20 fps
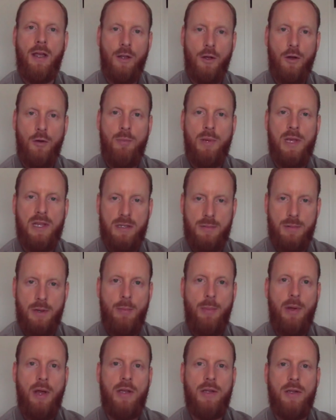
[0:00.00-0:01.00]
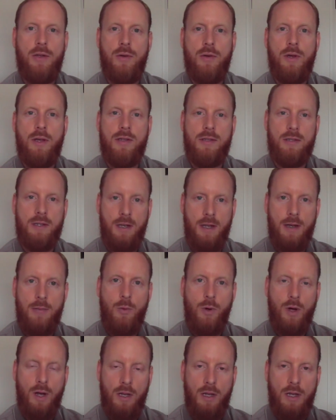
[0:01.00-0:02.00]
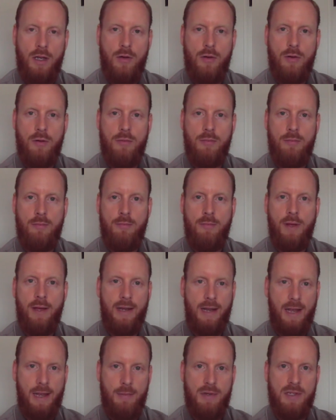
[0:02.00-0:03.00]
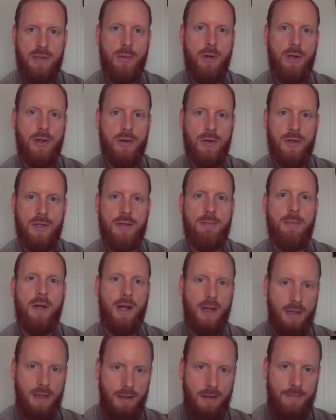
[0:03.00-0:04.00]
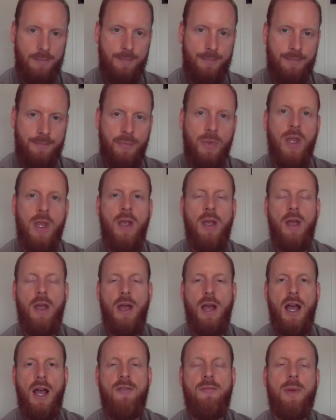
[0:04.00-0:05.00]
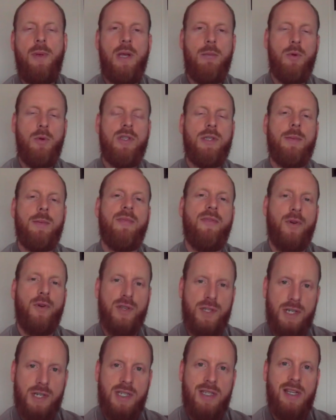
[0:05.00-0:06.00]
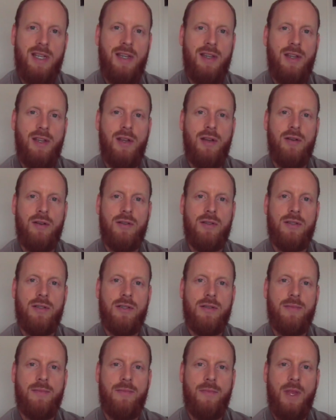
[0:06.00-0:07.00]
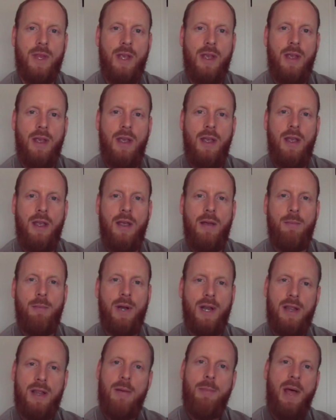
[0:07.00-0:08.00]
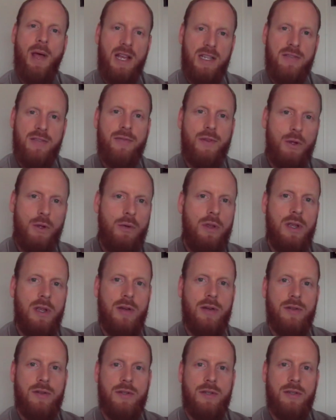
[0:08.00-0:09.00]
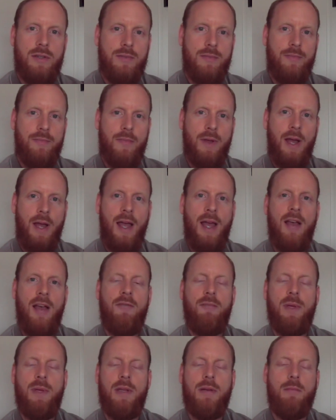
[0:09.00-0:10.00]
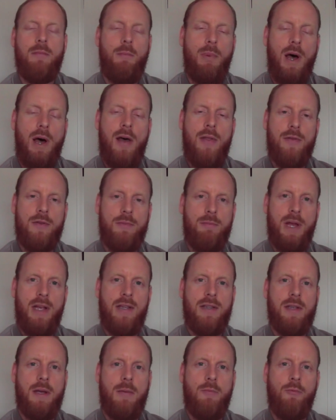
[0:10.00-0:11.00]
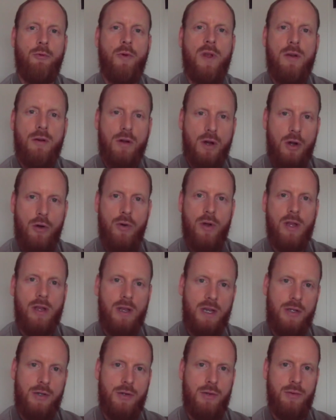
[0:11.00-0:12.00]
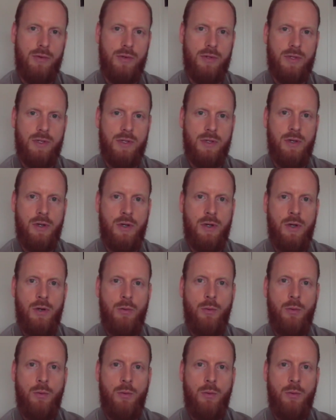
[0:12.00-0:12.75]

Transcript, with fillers: Hello, peace be upon you. Assalamu alaikum. My name is Brother Ismail. I've been a Muslim for 16 years, but in the past few years, I have been bothered by some reoccurring issues